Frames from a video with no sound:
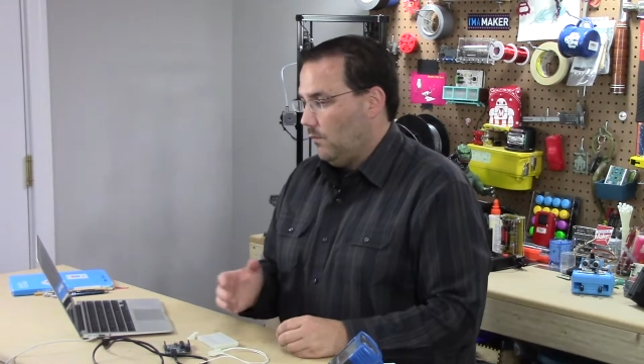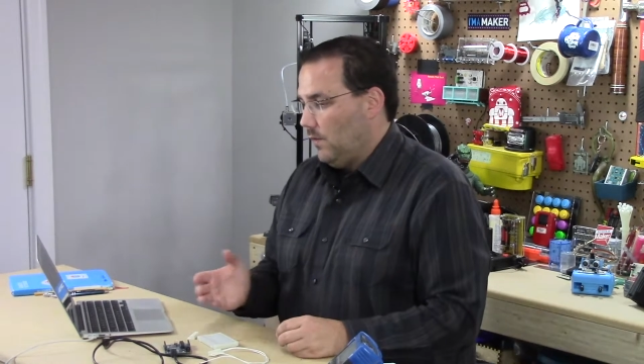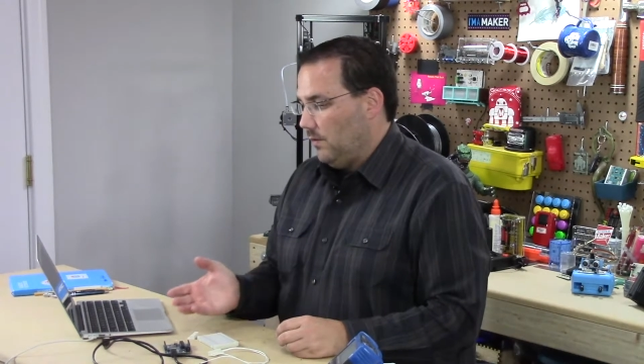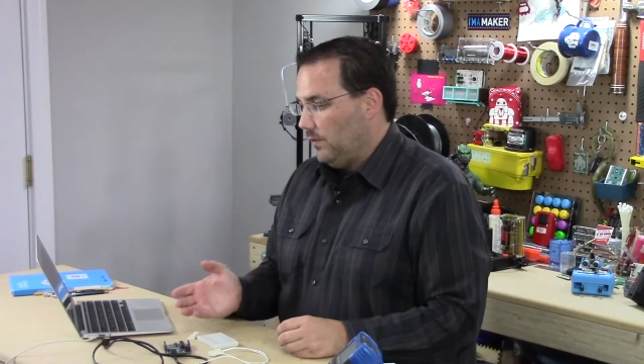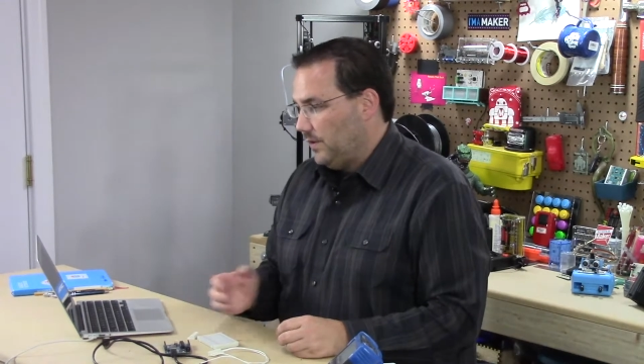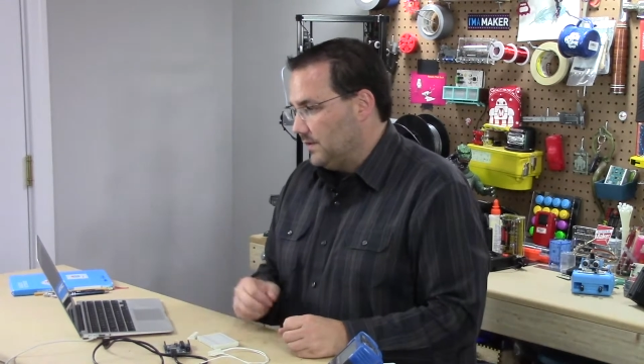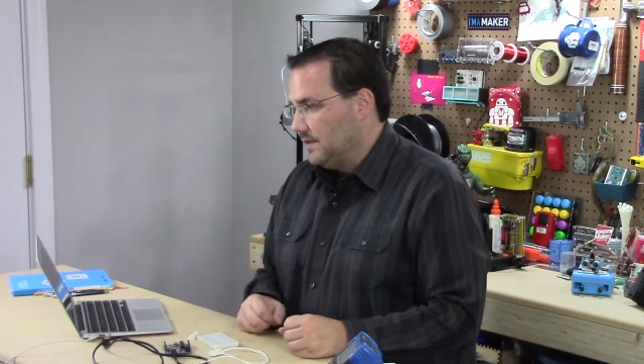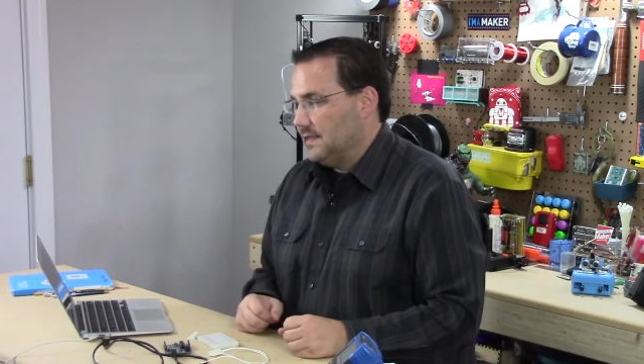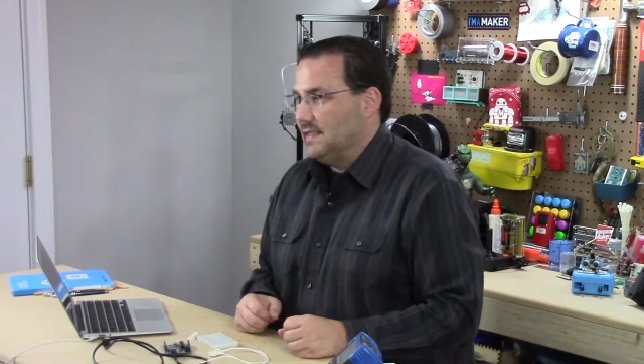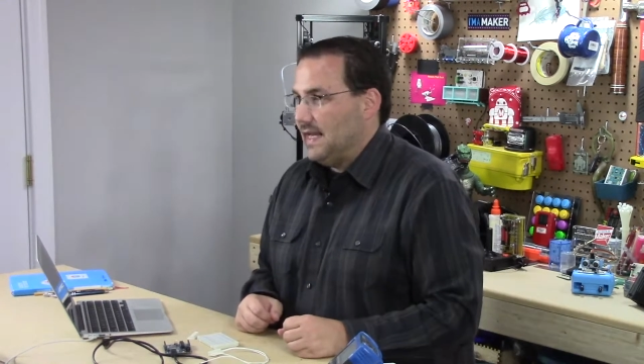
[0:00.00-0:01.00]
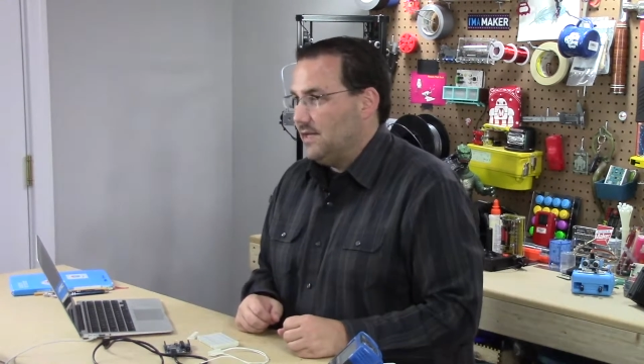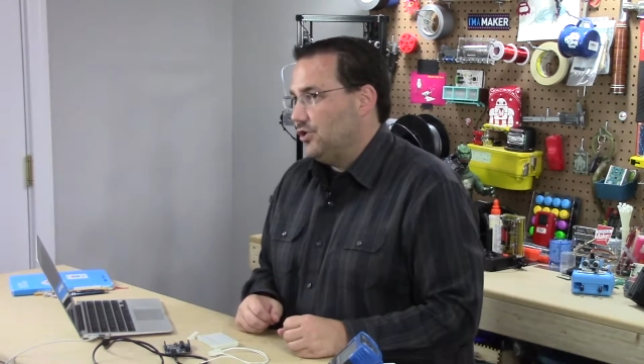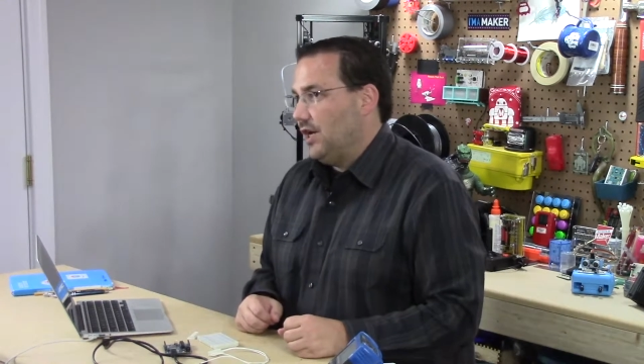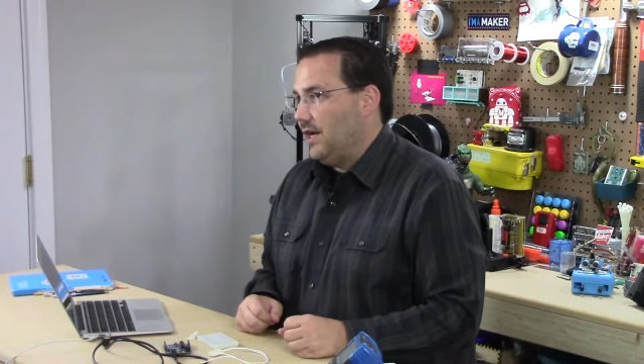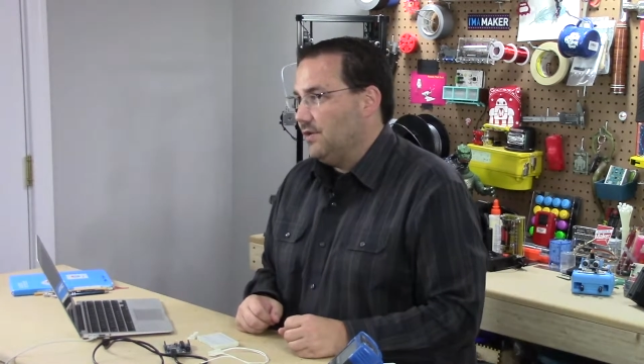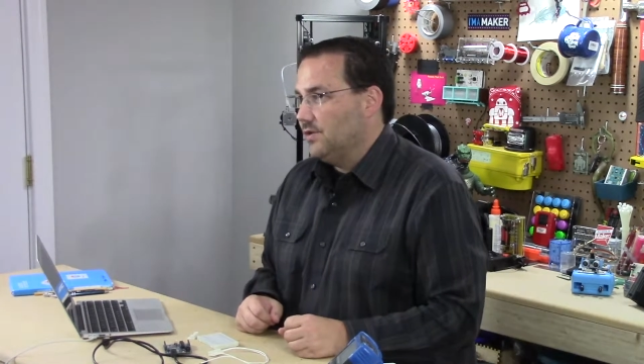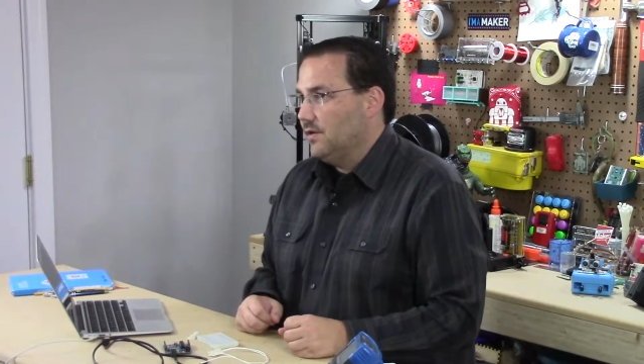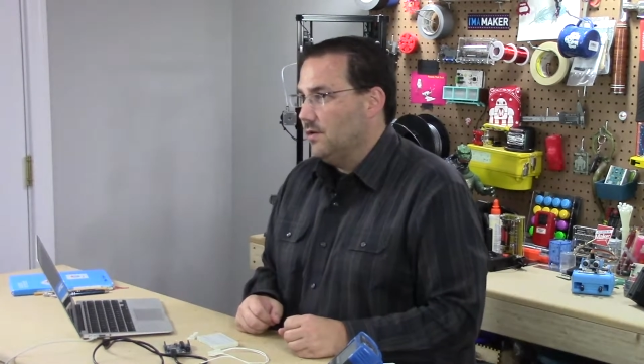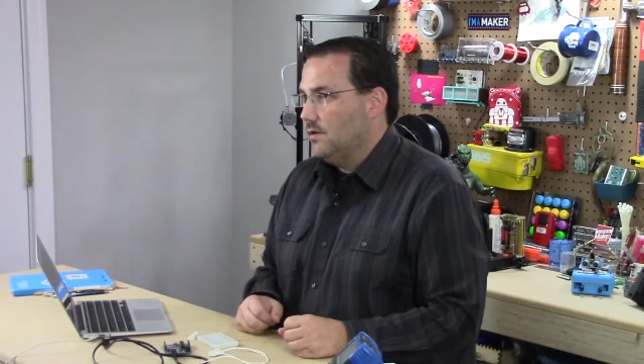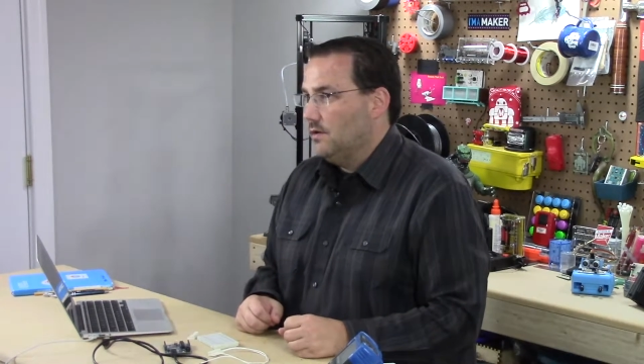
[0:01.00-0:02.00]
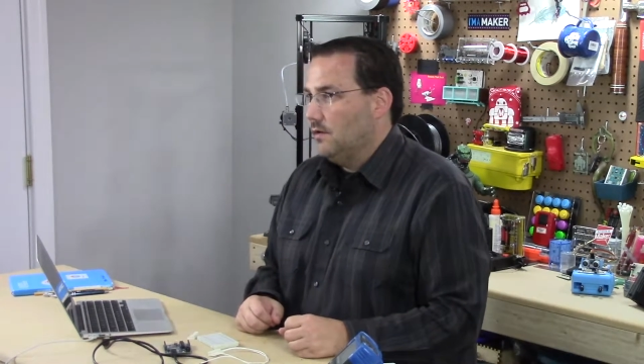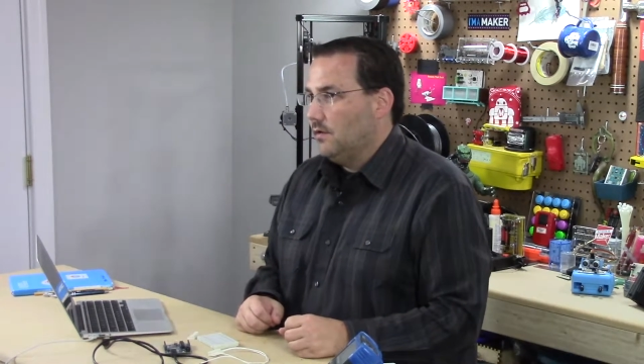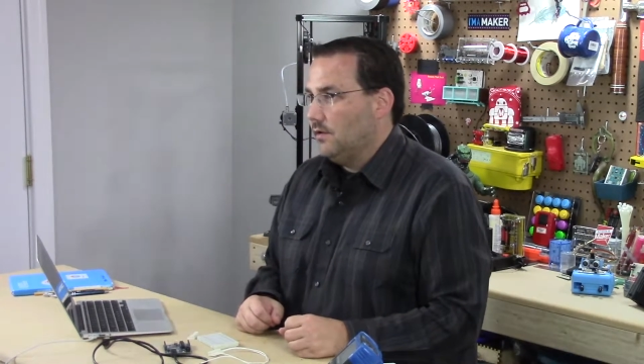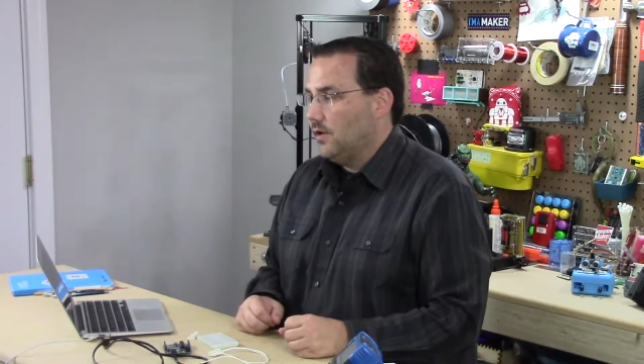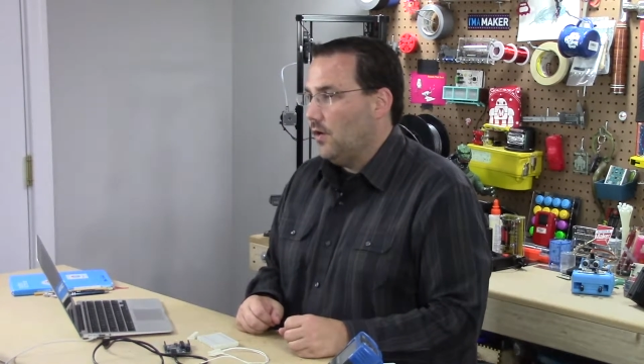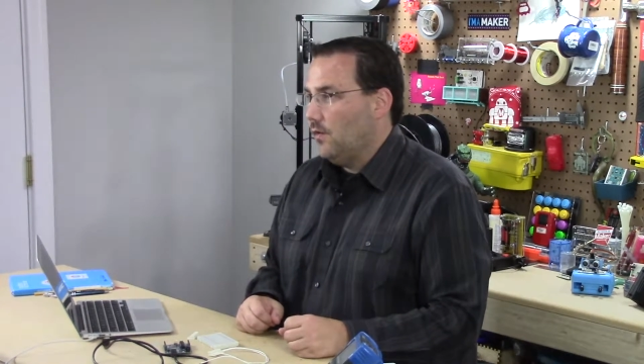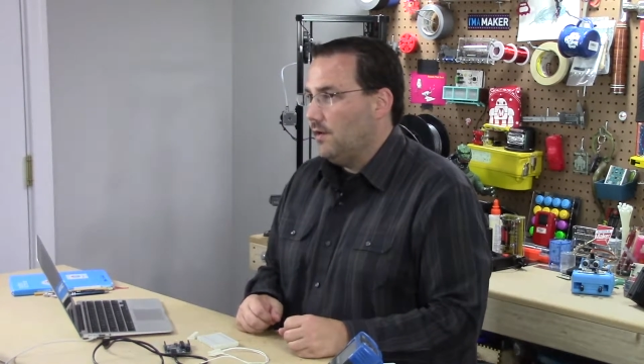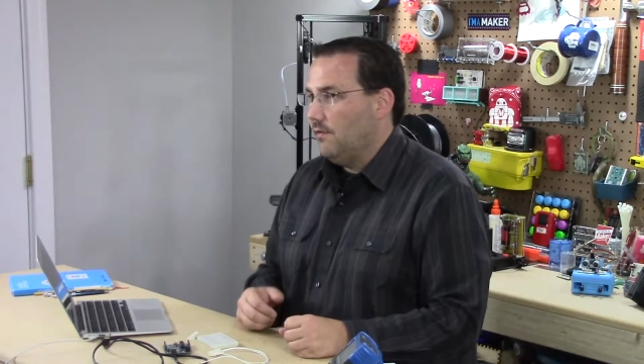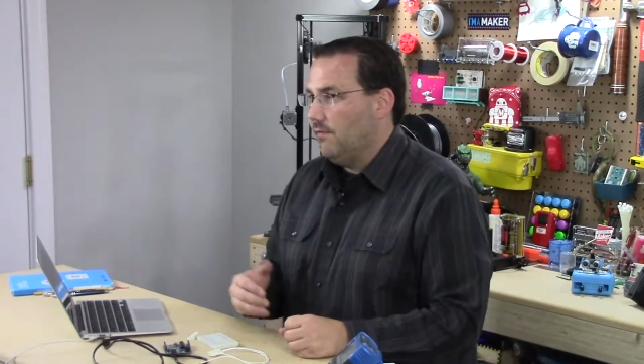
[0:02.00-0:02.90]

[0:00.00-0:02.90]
We will use the state change code